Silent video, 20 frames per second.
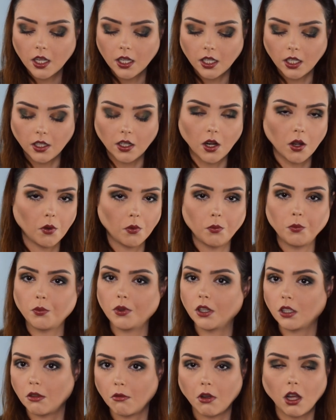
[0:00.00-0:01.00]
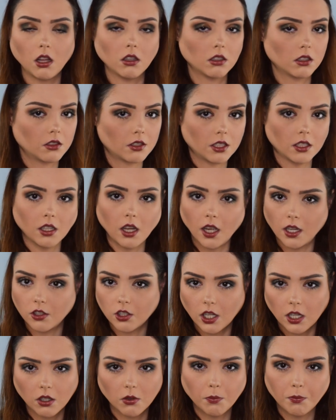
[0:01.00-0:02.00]
you know, the little colors and the
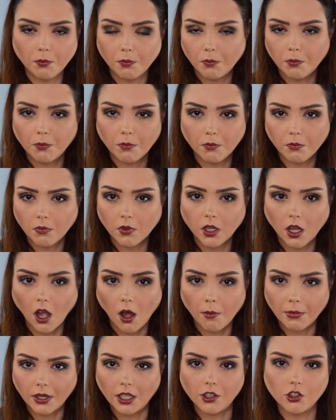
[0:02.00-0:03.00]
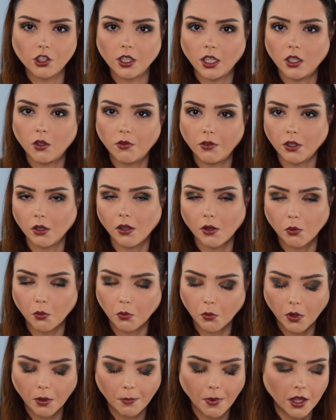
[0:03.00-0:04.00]
eyeshadow combination that you feel like would
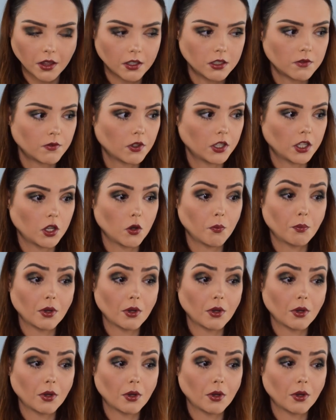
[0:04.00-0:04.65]
work best for you.